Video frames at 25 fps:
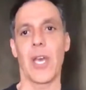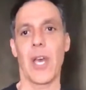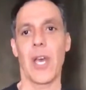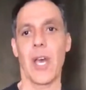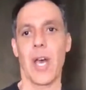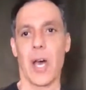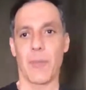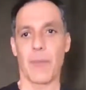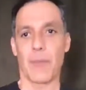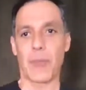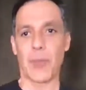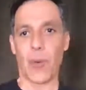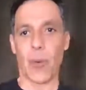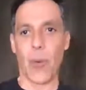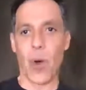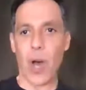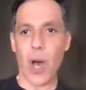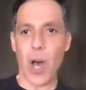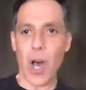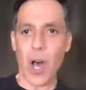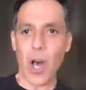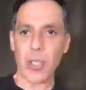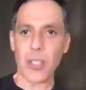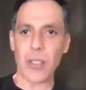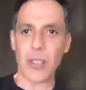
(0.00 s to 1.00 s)
So
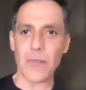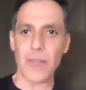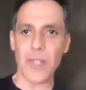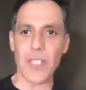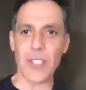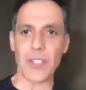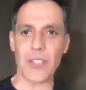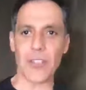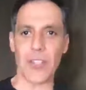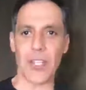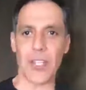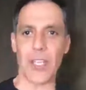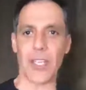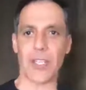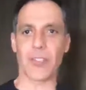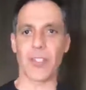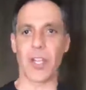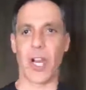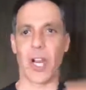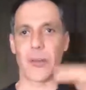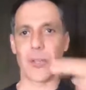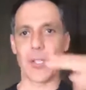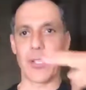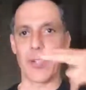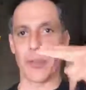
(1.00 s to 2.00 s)
all of these things
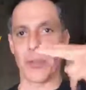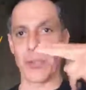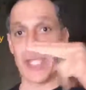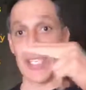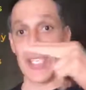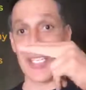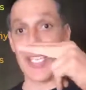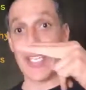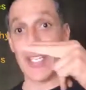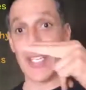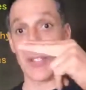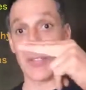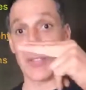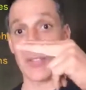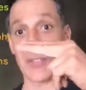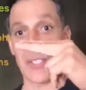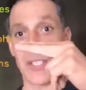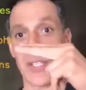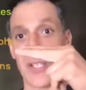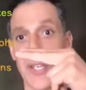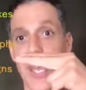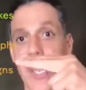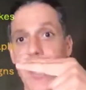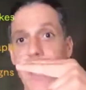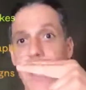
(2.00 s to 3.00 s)
are either here
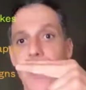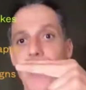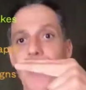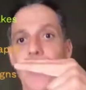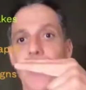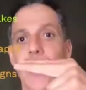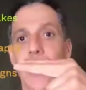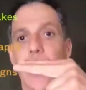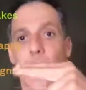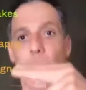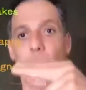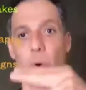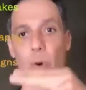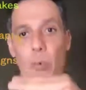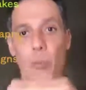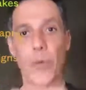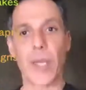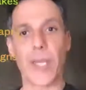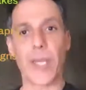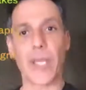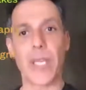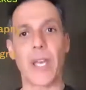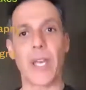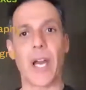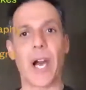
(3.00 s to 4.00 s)
today or
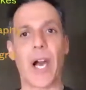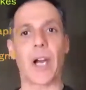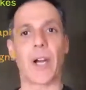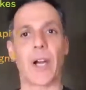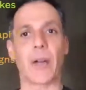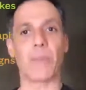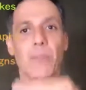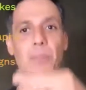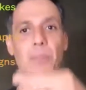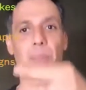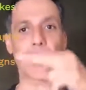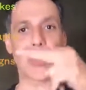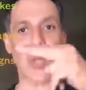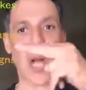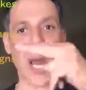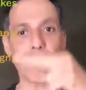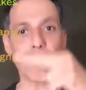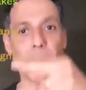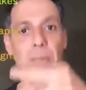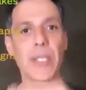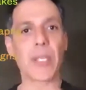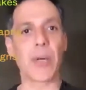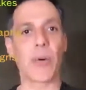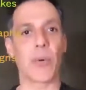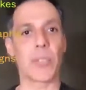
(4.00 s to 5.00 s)
we are
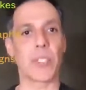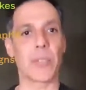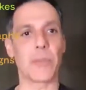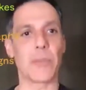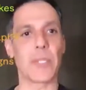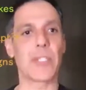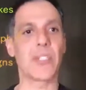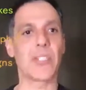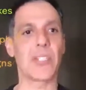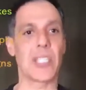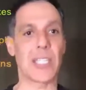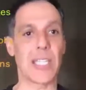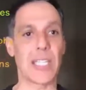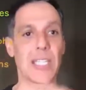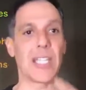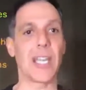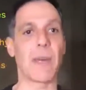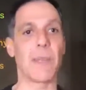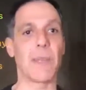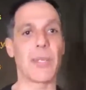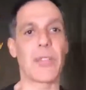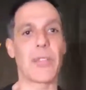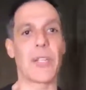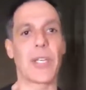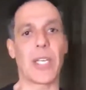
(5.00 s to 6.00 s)
probably going to be seeing
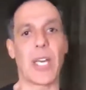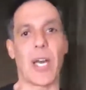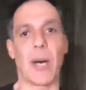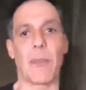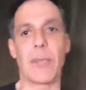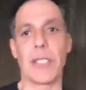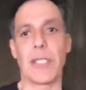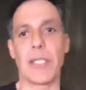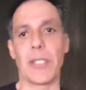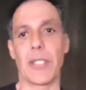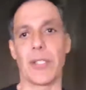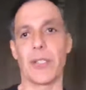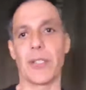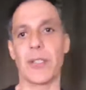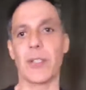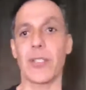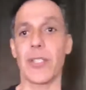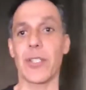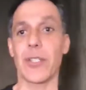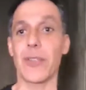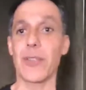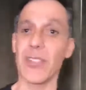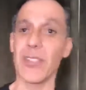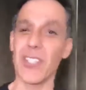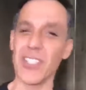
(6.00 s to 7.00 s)
them in the coming years.
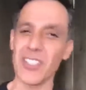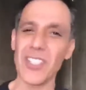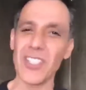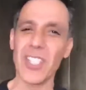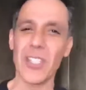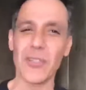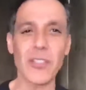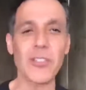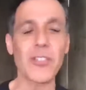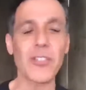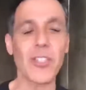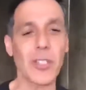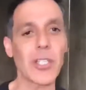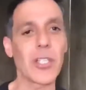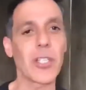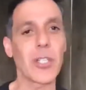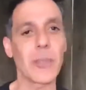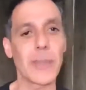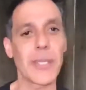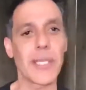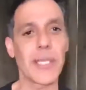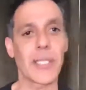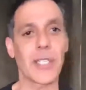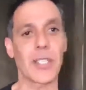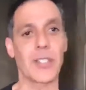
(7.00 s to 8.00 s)
And this gives us a little
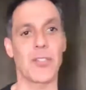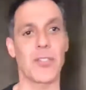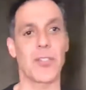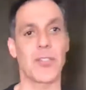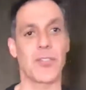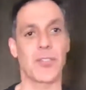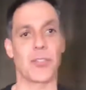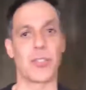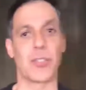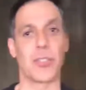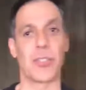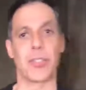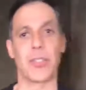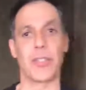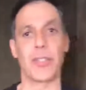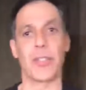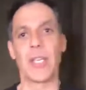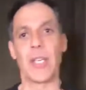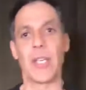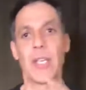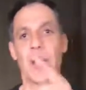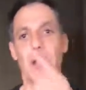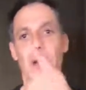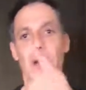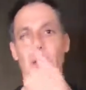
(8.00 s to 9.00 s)
bit of concern
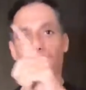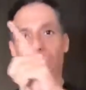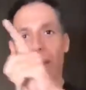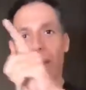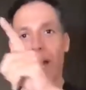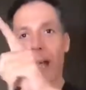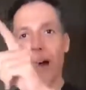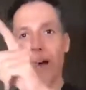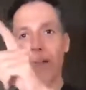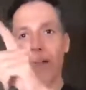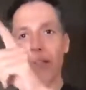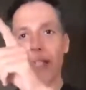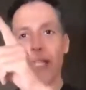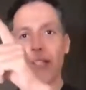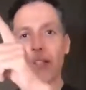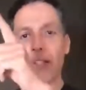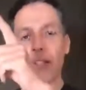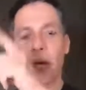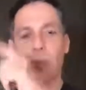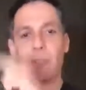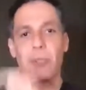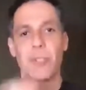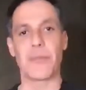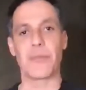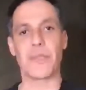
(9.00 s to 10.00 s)
for how these
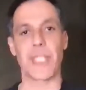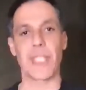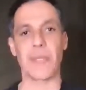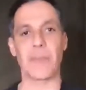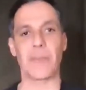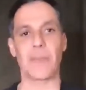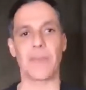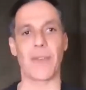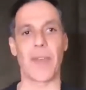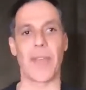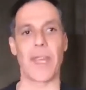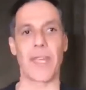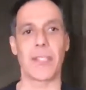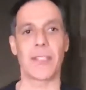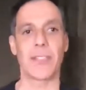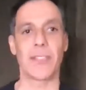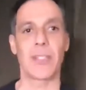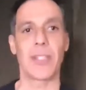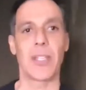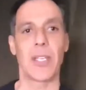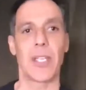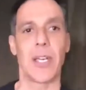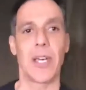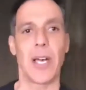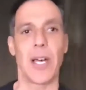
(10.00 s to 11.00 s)
types of deep fakes
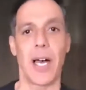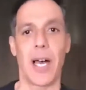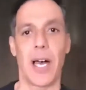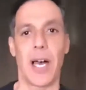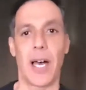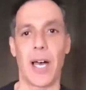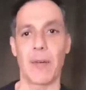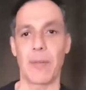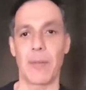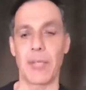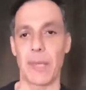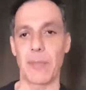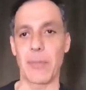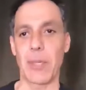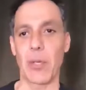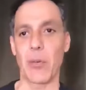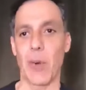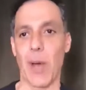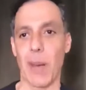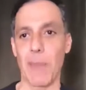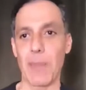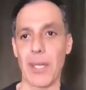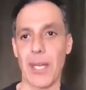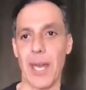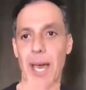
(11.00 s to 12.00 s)
can be
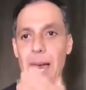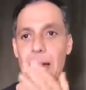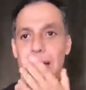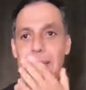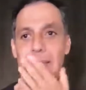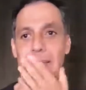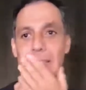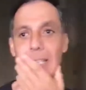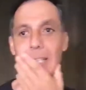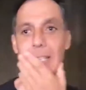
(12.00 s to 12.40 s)
weaponized.